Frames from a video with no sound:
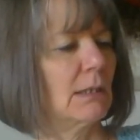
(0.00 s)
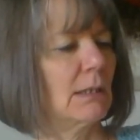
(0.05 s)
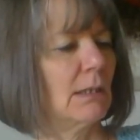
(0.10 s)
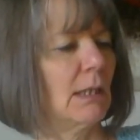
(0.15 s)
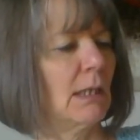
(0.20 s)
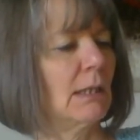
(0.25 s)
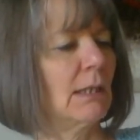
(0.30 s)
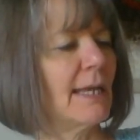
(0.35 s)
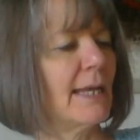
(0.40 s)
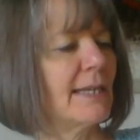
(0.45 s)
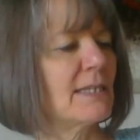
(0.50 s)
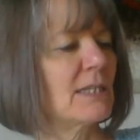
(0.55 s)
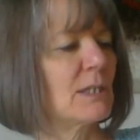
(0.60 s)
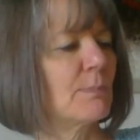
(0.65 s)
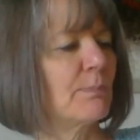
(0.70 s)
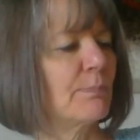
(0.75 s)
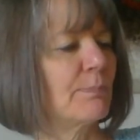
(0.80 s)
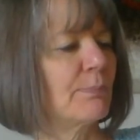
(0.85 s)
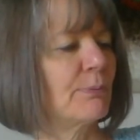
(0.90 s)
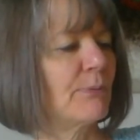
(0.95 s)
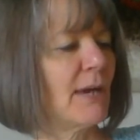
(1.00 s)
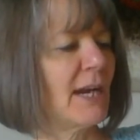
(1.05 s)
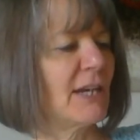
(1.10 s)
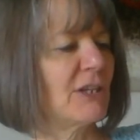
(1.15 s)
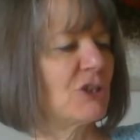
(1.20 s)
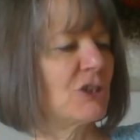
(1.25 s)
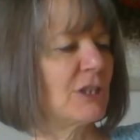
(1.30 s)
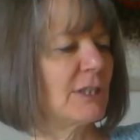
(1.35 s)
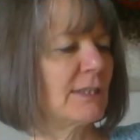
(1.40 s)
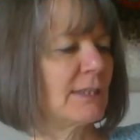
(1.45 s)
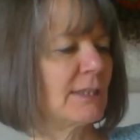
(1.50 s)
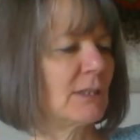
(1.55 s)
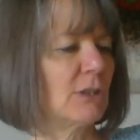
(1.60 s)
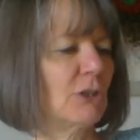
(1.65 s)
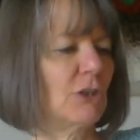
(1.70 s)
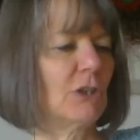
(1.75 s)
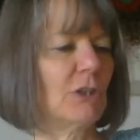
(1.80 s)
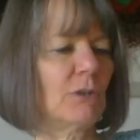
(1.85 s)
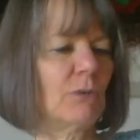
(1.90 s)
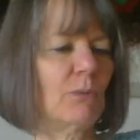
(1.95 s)
less precious
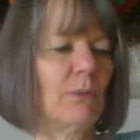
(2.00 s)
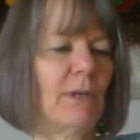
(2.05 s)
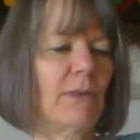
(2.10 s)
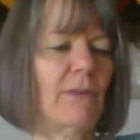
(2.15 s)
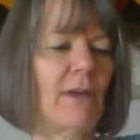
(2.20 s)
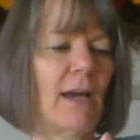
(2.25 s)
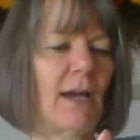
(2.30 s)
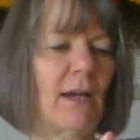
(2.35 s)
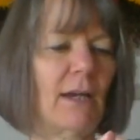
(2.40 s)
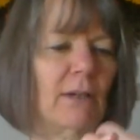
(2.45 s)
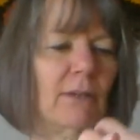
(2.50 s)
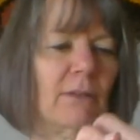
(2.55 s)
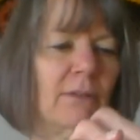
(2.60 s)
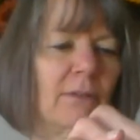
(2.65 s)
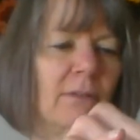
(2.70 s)
look with our